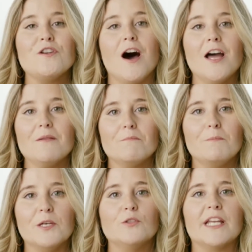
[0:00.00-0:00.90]
not
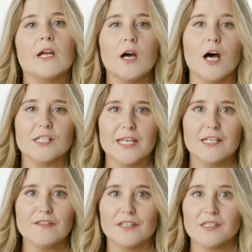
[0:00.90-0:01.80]
building
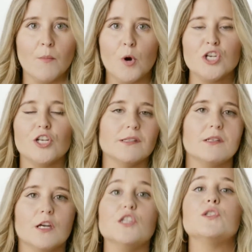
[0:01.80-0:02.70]
content that someone
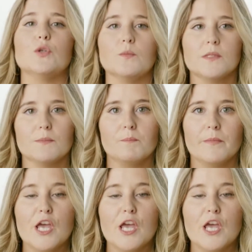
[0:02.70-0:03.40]
just consumes